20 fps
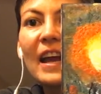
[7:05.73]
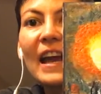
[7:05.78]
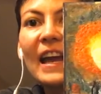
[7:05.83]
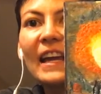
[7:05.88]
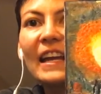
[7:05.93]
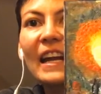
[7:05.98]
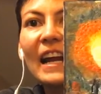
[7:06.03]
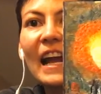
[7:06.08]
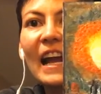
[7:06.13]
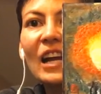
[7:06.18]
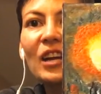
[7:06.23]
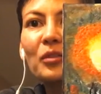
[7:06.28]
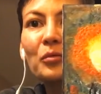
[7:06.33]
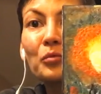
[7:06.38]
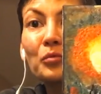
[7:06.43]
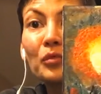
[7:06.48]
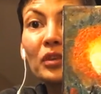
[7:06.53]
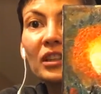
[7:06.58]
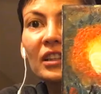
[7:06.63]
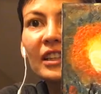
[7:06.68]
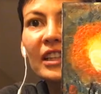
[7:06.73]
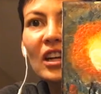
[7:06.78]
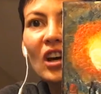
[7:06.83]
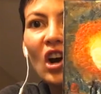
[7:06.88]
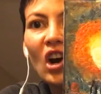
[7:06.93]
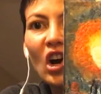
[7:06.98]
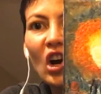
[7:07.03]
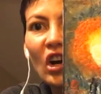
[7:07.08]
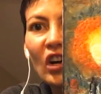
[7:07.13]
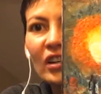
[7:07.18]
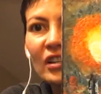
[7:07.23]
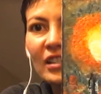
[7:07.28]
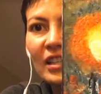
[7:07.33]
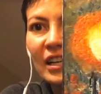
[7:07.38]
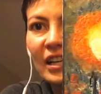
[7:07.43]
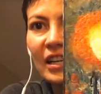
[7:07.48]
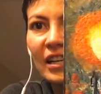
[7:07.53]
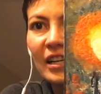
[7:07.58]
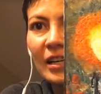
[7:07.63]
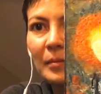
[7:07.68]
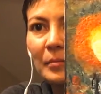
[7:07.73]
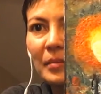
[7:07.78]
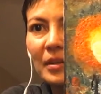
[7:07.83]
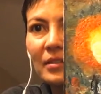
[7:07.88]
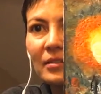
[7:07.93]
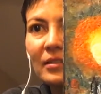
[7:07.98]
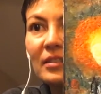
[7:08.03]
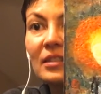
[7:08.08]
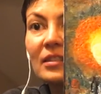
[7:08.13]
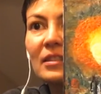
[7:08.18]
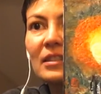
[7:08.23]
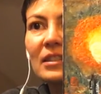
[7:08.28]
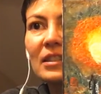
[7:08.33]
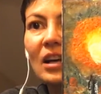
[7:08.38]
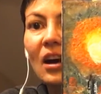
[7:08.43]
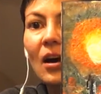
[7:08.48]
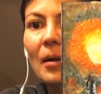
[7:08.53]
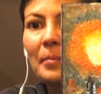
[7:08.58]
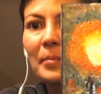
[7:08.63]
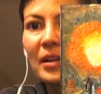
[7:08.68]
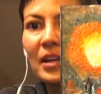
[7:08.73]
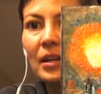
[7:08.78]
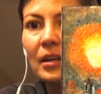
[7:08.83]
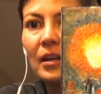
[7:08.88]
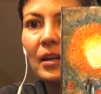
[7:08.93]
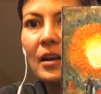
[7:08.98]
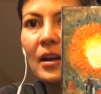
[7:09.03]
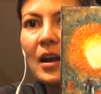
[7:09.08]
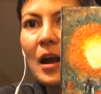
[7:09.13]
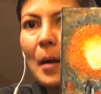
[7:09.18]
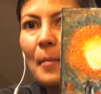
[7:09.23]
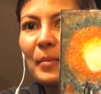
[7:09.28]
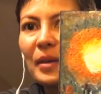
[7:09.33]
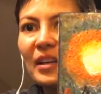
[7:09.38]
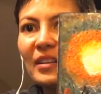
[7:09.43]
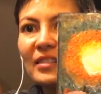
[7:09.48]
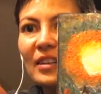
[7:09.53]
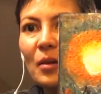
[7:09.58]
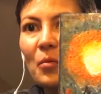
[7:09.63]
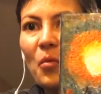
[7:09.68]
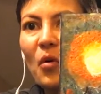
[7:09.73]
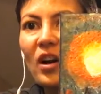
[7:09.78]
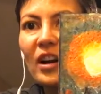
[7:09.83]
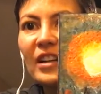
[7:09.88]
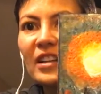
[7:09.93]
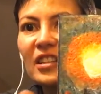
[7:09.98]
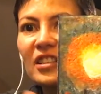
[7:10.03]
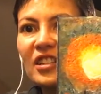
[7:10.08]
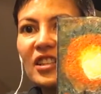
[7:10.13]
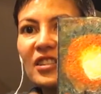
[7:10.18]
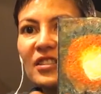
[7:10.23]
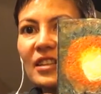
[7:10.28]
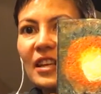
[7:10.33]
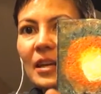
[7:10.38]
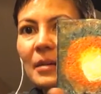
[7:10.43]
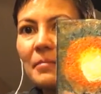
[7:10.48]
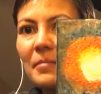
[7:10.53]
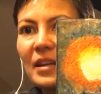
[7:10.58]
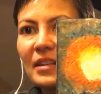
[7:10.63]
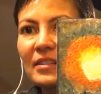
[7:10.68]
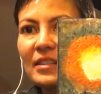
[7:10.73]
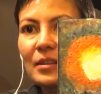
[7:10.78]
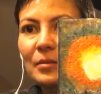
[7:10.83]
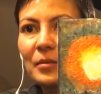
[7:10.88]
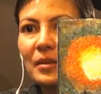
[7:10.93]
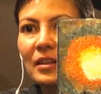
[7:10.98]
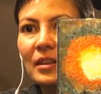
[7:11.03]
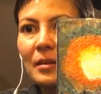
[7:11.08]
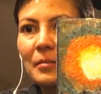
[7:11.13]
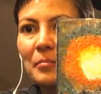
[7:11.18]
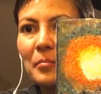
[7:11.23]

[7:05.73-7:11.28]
and I had a really hard time stopping because I wanted to just keep messing with it.